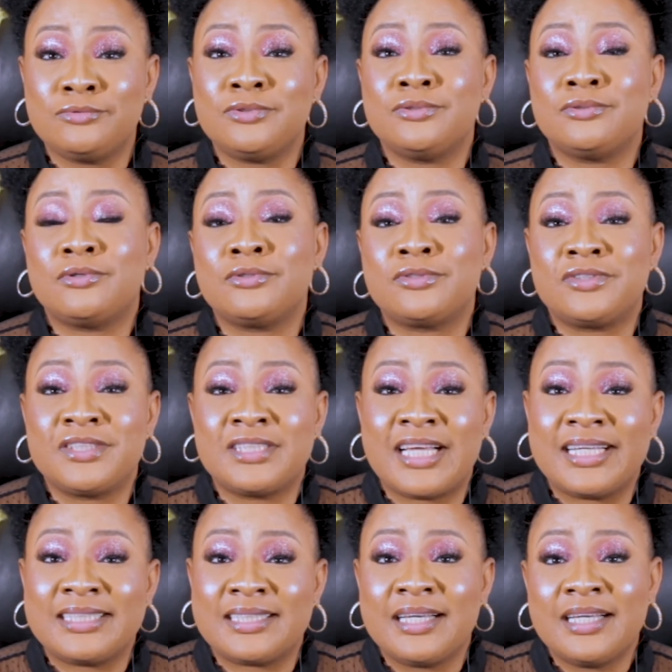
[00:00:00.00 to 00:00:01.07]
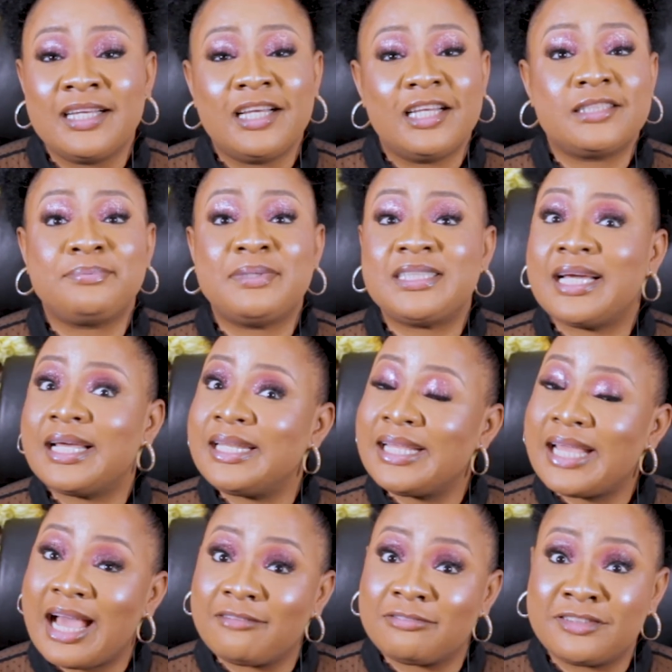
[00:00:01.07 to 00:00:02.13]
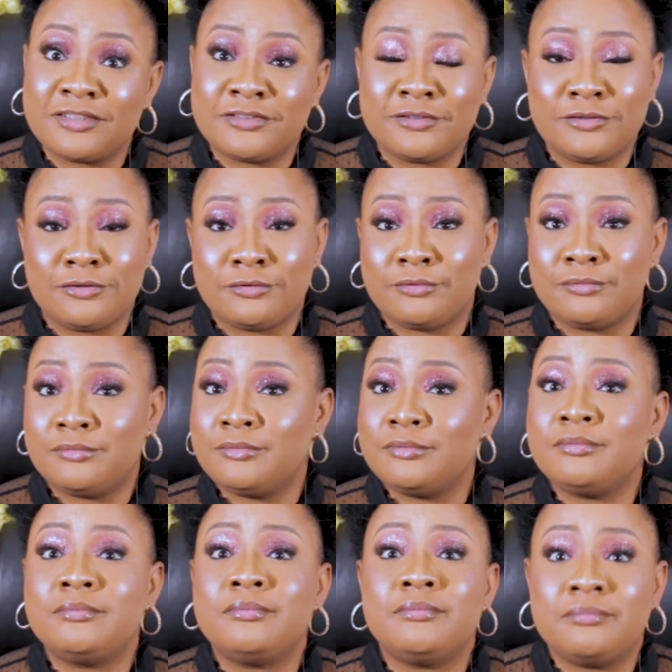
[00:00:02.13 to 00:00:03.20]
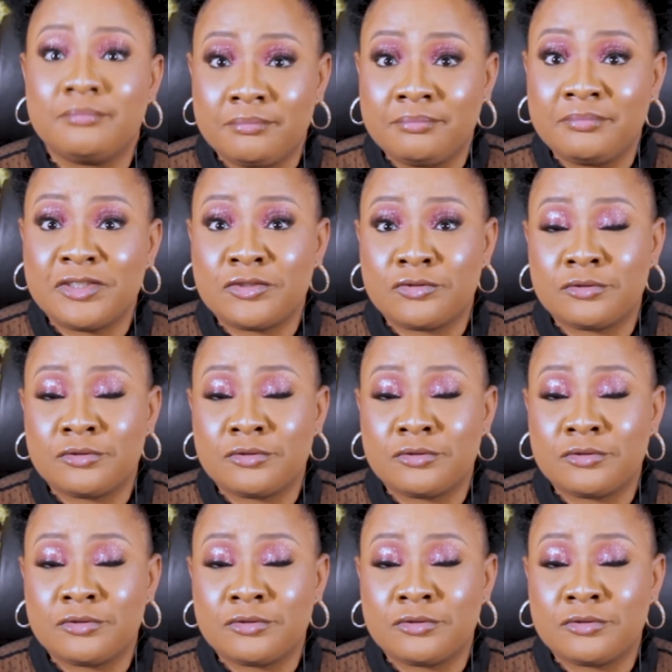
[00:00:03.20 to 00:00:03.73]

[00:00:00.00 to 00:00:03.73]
your ultrasound, especially after your menstrual